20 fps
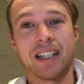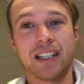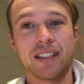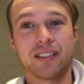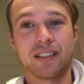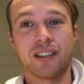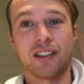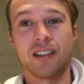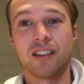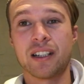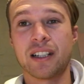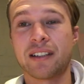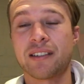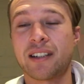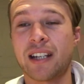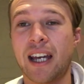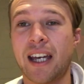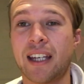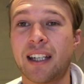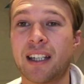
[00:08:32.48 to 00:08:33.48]
let's go, let's
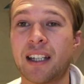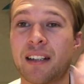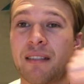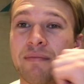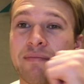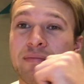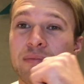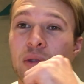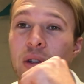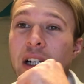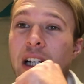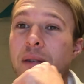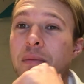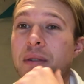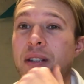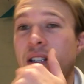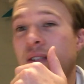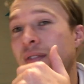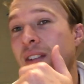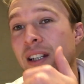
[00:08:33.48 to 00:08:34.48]
take it. What
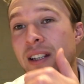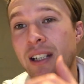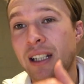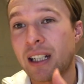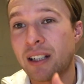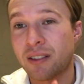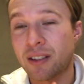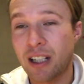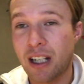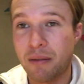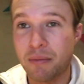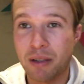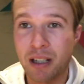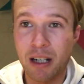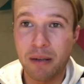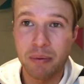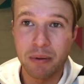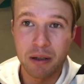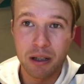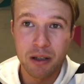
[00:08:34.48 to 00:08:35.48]
happens if nothing else comes
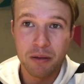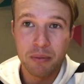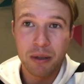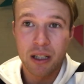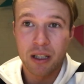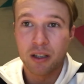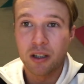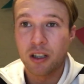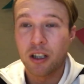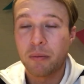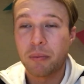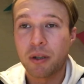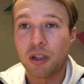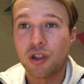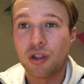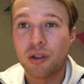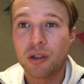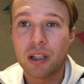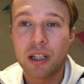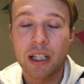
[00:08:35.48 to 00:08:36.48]
up? It could be a good
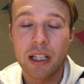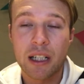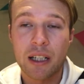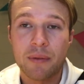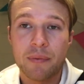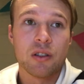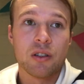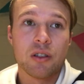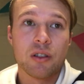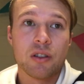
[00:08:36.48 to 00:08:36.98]
opportunity.